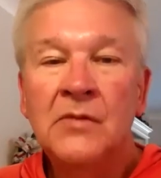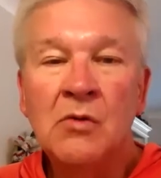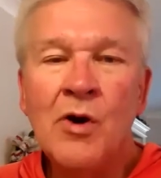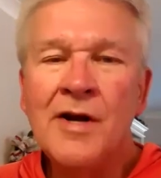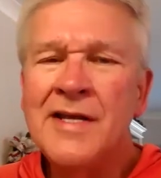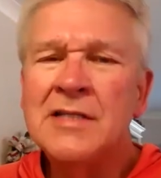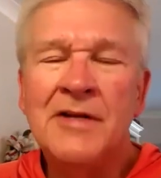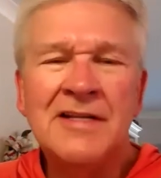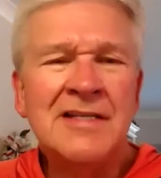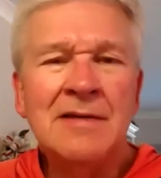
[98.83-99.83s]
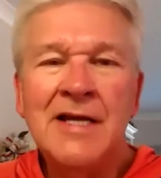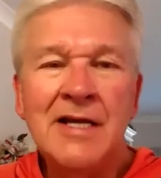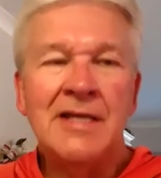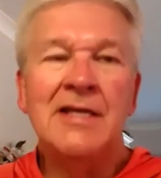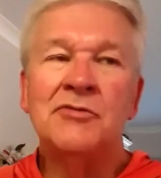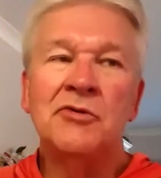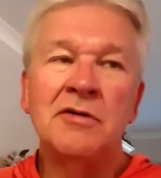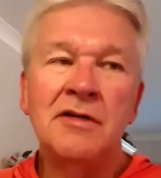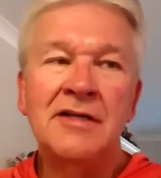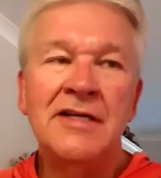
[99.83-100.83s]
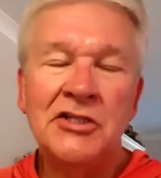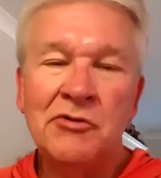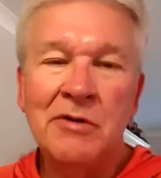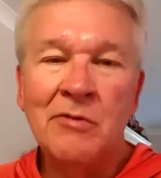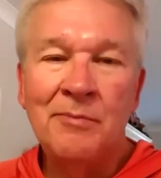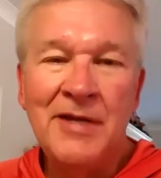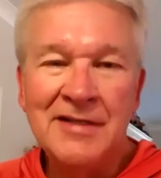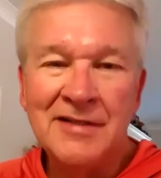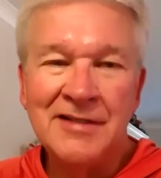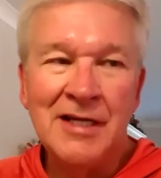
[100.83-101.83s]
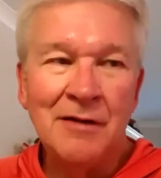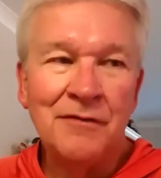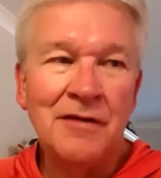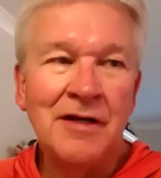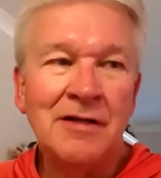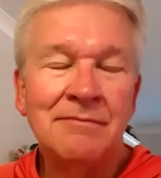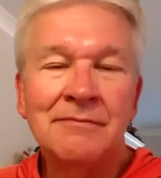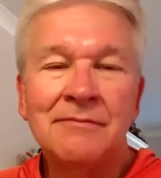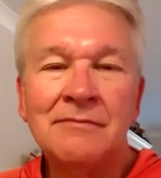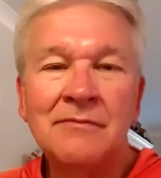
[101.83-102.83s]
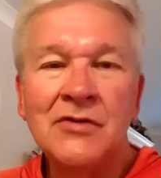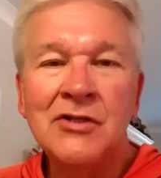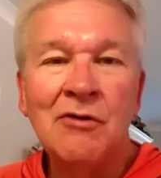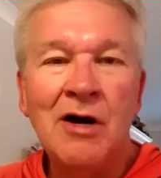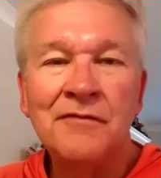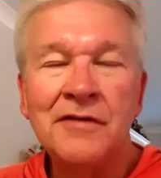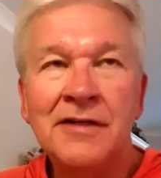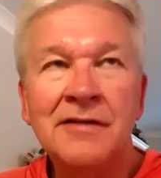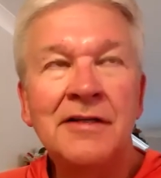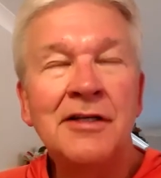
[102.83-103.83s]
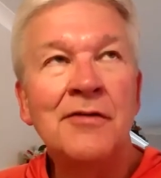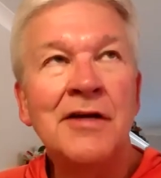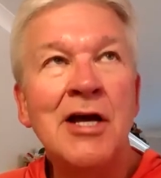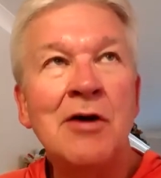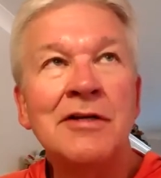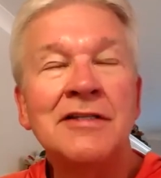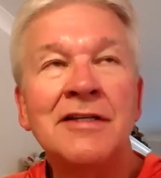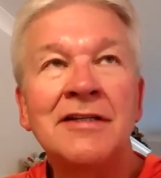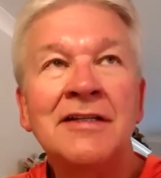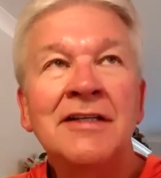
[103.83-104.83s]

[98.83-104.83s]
where it is, but it seems like Israel history repeats itself so often. You know, they go into